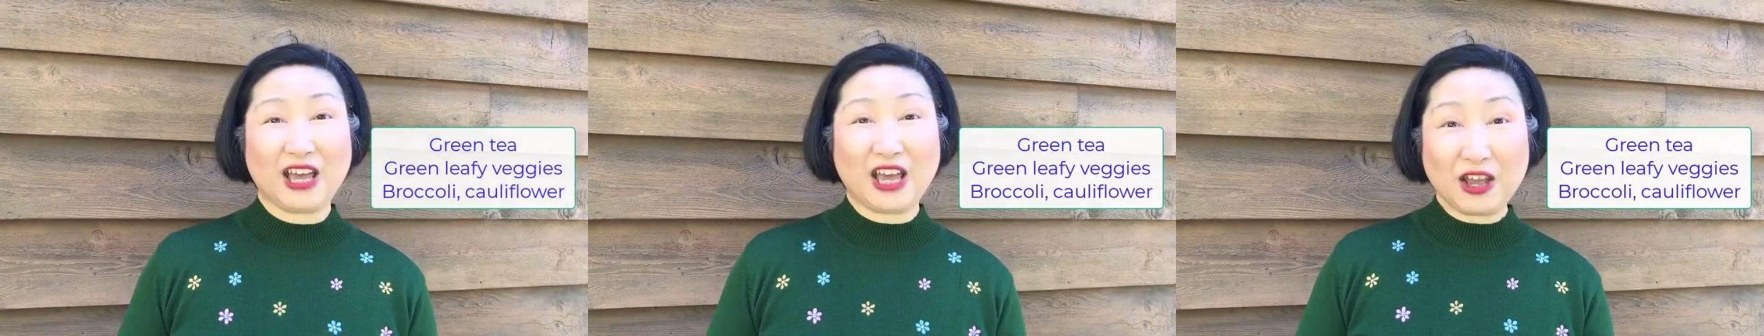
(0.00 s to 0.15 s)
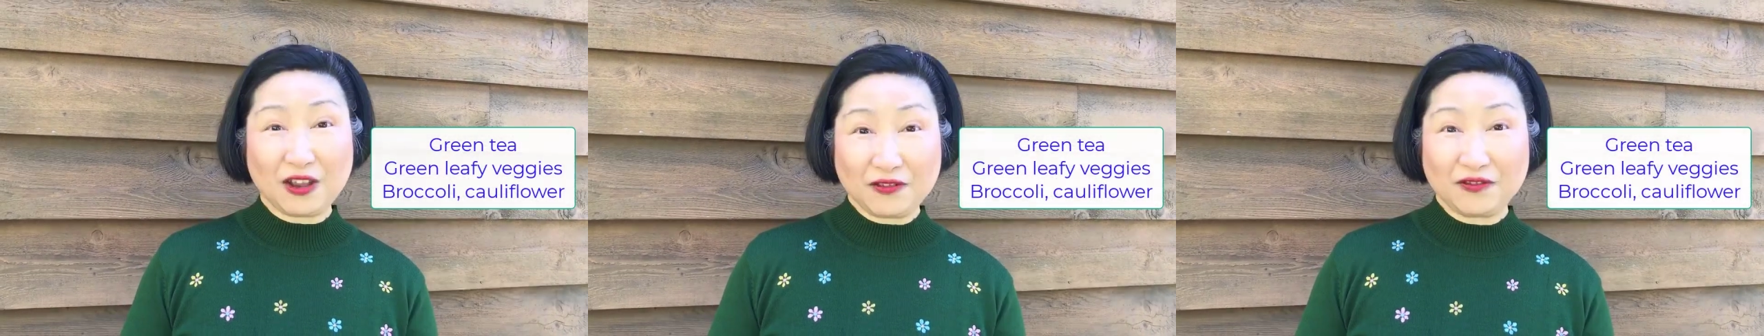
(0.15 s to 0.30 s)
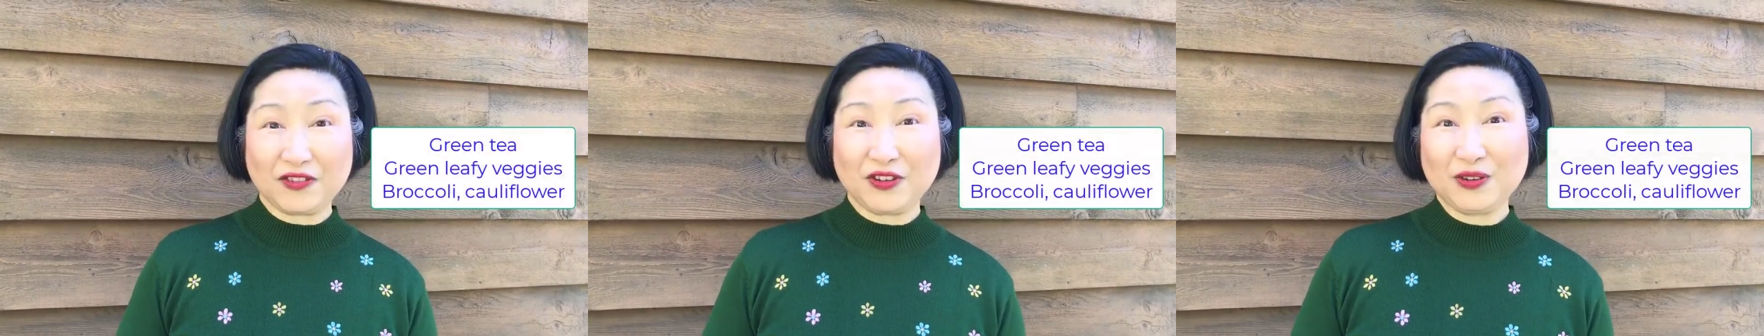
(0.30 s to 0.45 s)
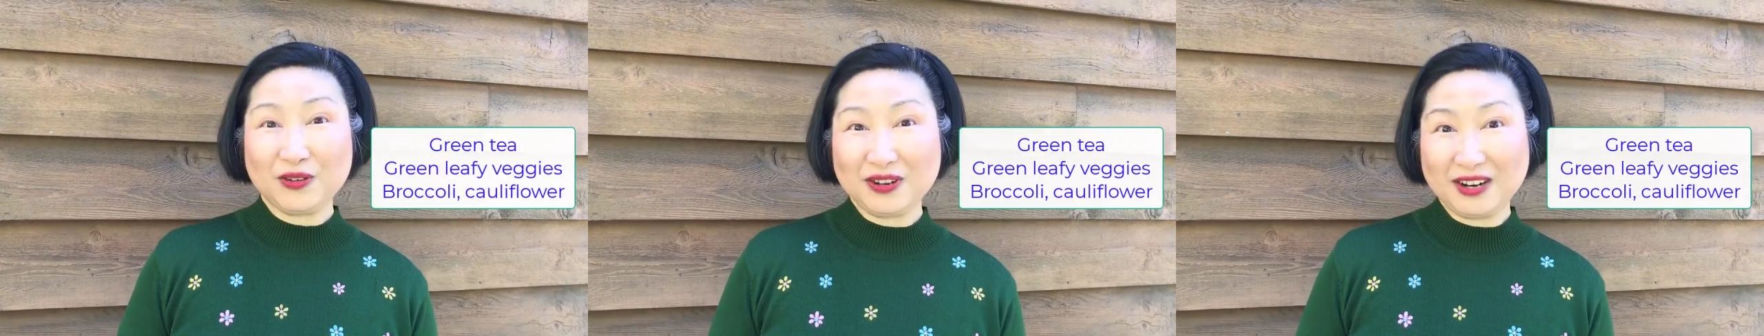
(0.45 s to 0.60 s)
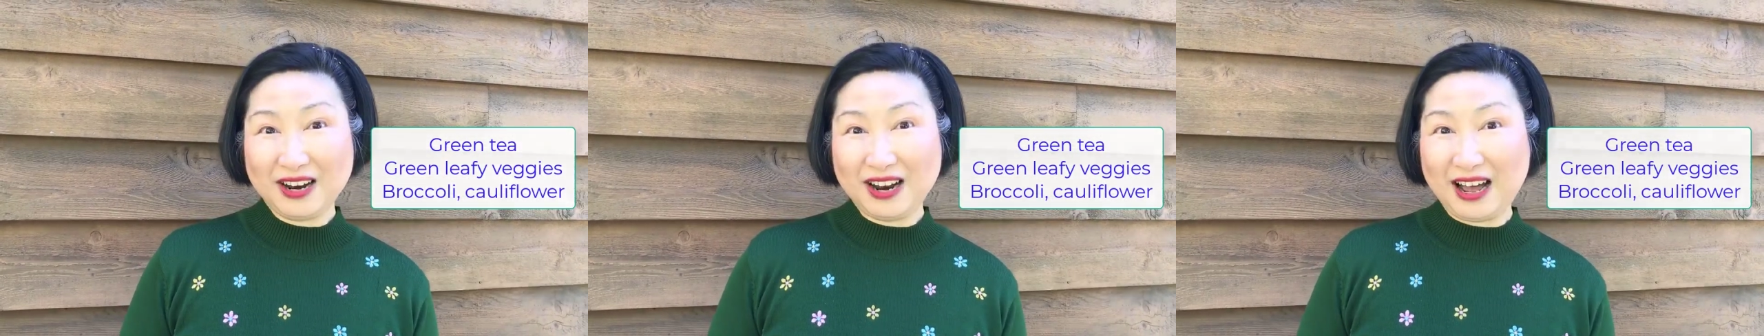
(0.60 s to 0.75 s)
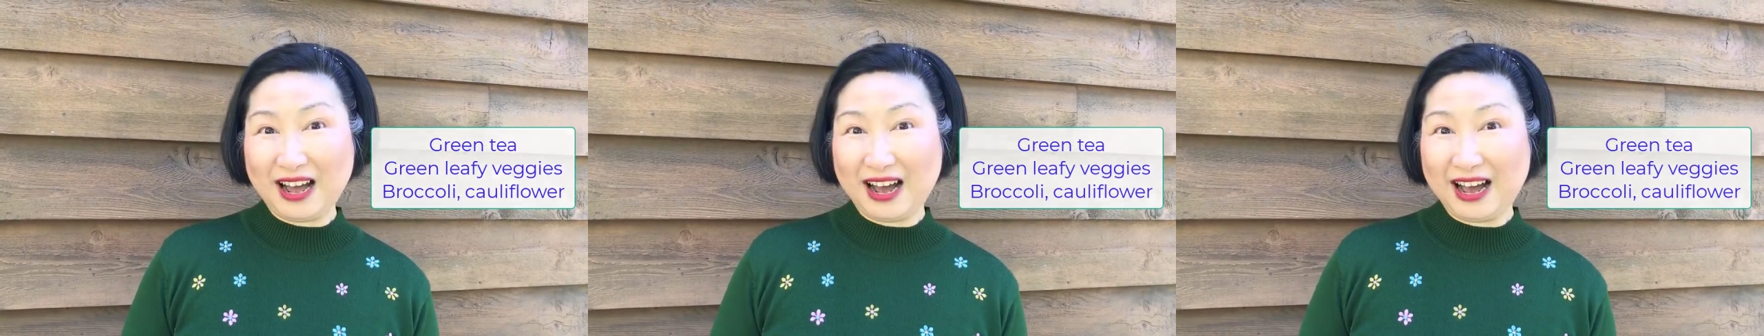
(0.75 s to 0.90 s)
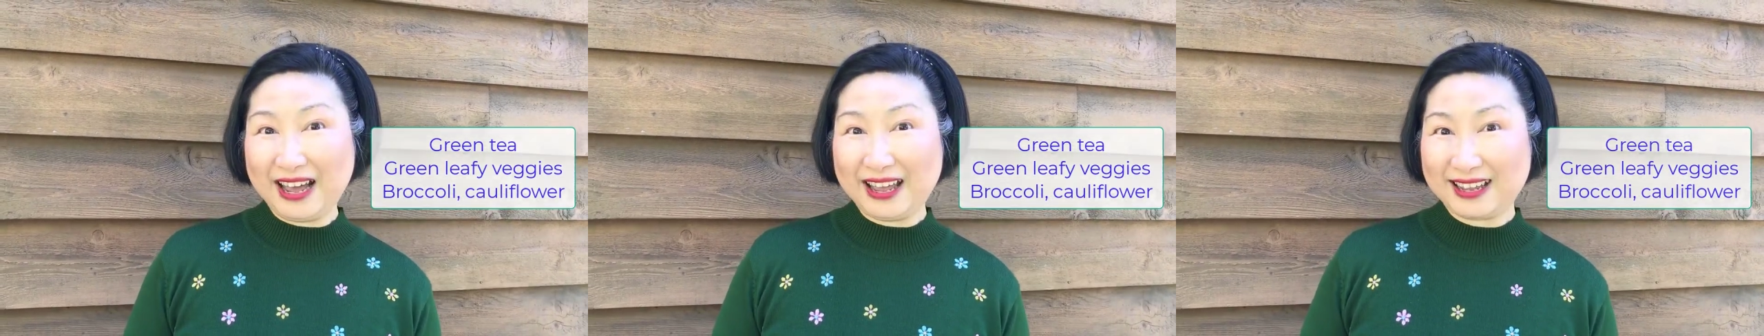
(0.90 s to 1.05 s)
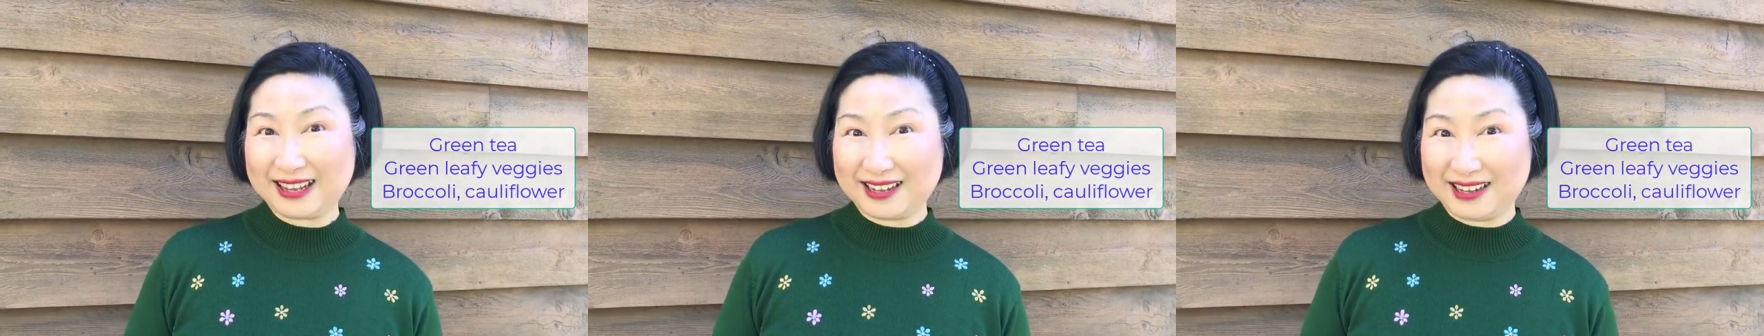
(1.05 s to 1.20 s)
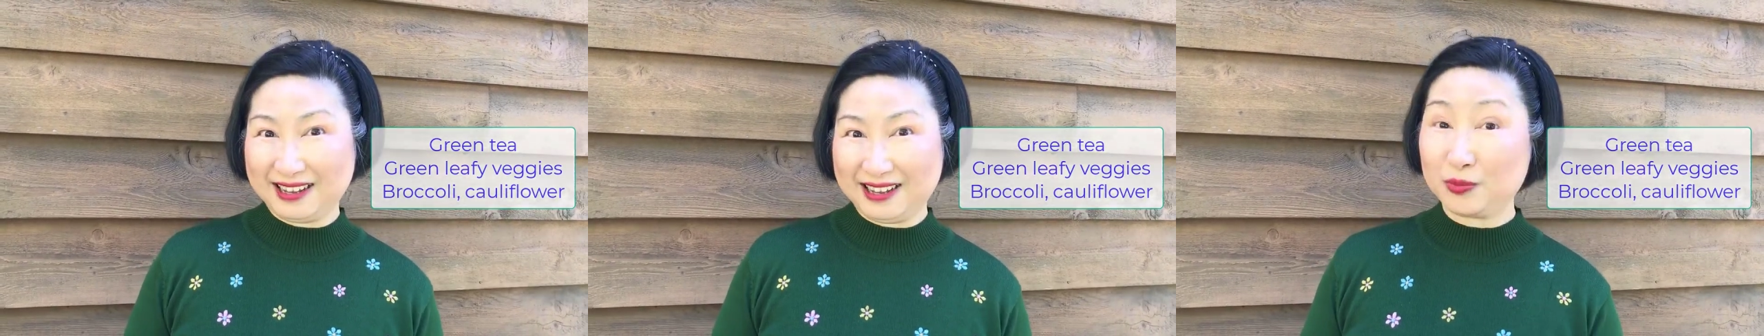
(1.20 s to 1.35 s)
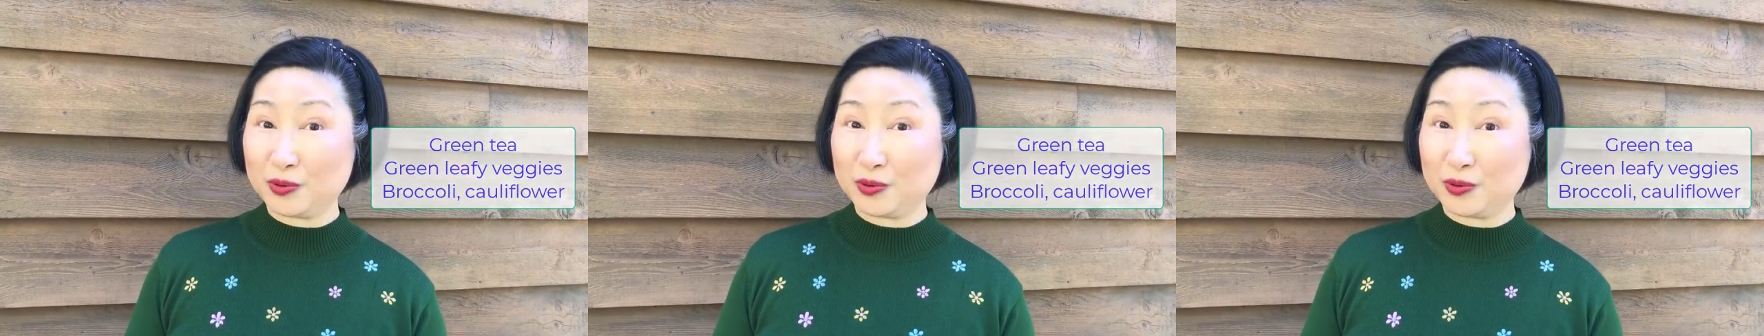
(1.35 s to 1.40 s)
If you like